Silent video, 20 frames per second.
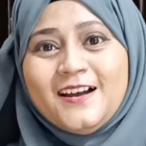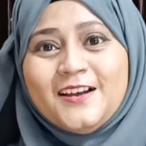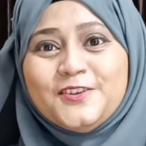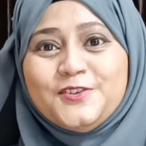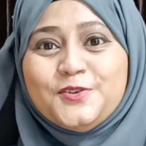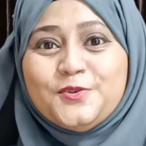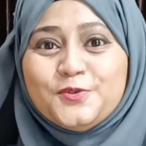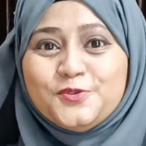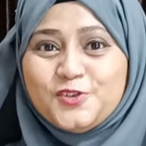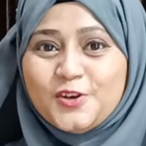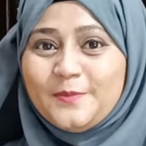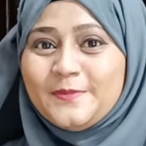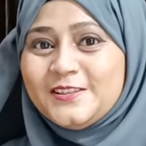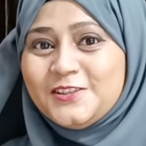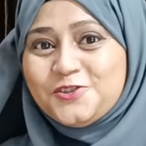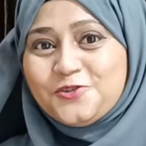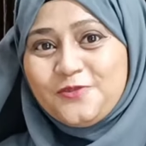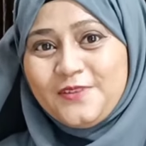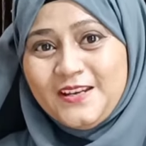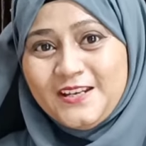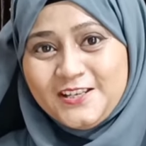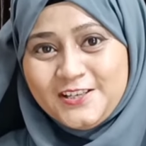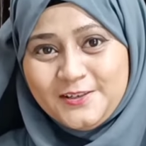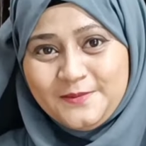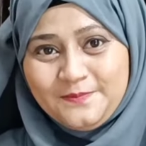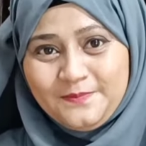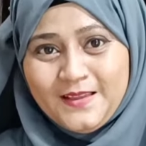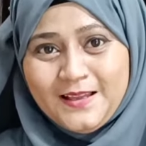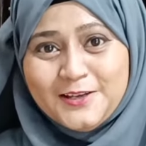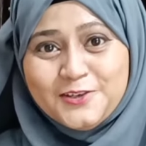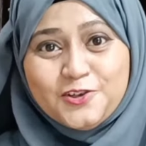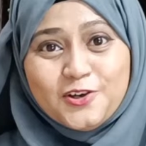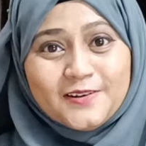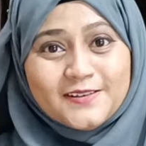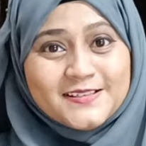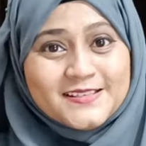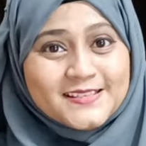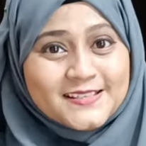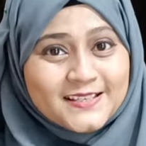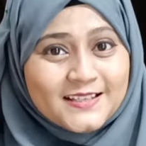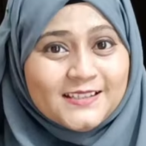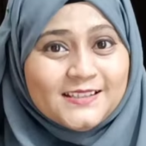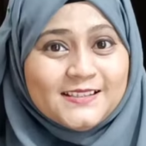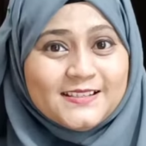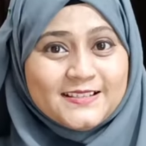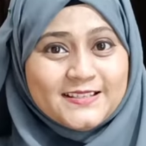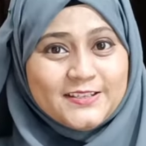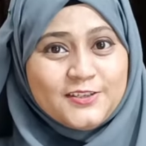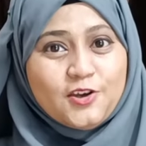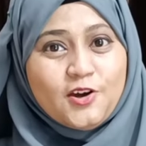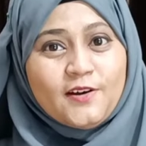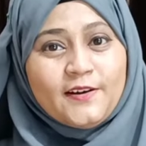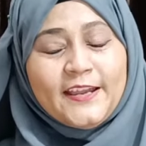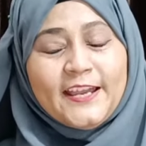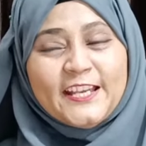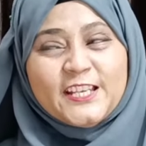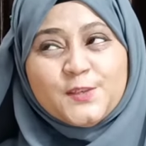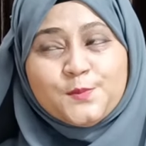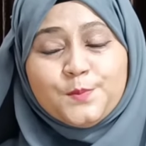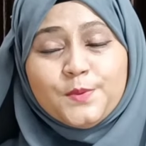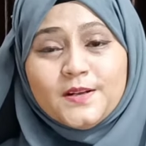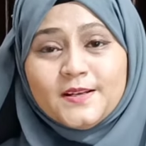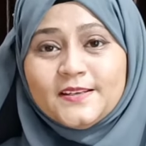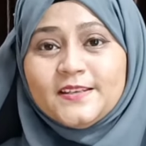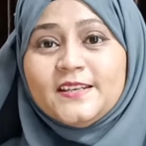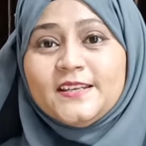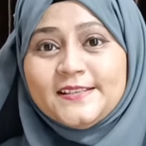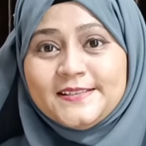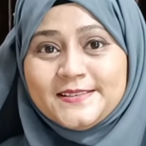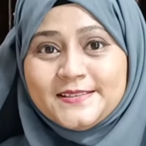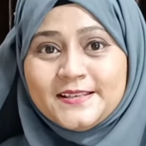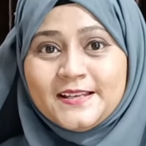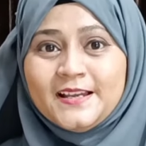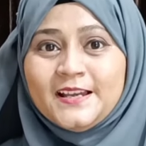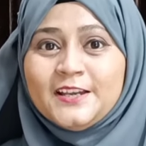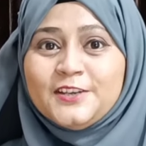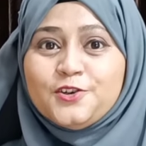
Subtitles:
You demonstrate your skills, your expertise,